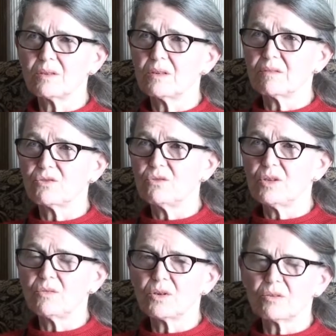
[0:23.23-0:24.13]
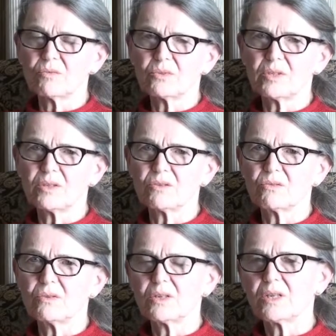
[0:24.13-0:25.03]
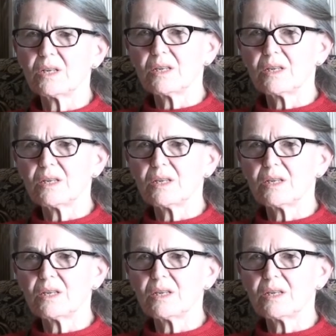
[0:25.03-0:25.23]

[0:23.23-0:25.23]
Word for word: Not enough cooling water mm -hmm. was mm-hmm. getting through it,